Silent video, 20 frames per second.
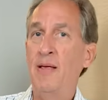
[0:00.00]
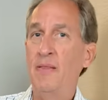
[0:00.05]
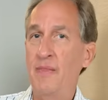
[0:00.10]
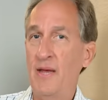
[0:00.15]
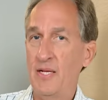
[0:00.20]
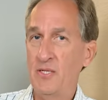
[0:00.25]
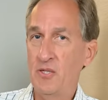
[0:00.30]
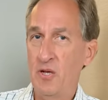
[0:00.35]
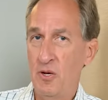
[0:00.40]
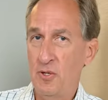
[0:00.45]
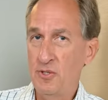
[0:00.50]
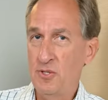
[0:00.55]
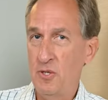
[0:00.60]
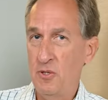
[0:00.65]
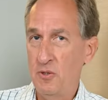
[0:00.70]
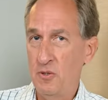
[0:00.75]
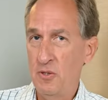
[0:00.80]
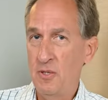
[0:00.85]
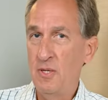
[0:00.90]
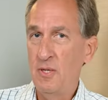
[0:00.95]
That's
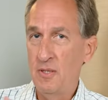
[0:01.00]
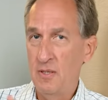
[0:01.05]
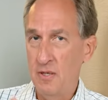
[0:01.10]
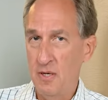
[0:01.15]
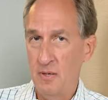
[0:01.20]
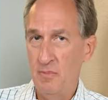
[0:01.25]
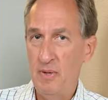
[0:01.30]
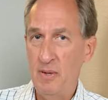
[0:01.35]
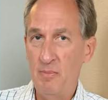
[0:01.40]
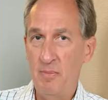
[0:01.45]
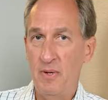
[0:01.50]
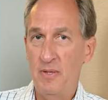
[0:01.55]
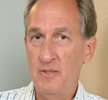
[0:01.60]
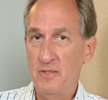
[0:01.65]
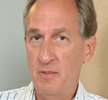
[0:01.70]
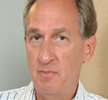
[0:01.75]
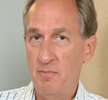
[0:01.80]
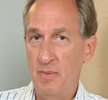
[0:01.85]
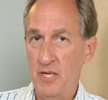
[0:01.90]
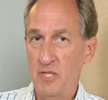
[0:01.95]
also going to be
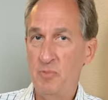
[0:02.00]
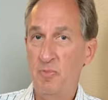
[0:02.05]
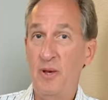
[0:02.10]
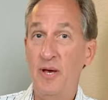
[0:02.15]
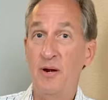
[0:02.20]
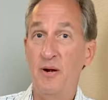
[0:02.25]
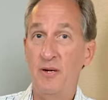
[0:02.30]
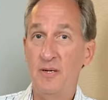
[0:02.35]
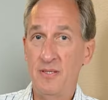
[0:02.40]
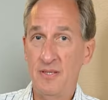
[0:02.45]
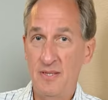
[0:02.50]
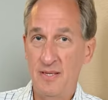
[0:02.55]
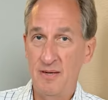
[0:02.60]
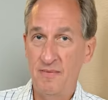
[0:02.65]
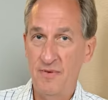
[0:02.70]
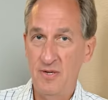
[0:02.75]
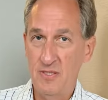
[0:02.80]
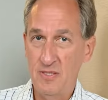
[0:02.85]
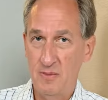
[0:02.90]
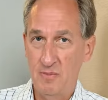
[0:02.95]
much better to
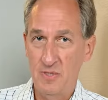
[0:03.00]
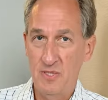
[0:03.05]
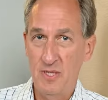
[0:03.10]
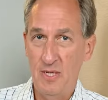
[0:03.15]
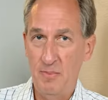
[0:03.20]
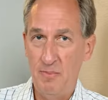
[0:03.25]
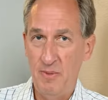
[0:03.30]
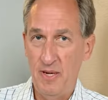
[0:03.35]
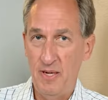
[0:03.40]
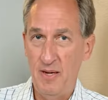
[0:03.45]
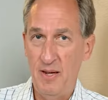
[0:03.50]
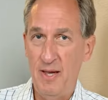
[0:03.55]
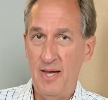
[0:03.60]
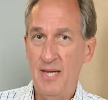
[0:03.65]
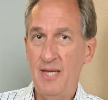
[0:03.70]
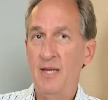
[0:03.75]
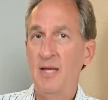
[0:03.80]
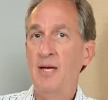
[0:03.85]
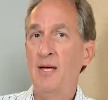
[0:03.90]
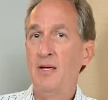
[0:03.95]
give you some sleep at
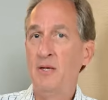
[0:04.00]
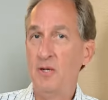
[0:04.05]
night.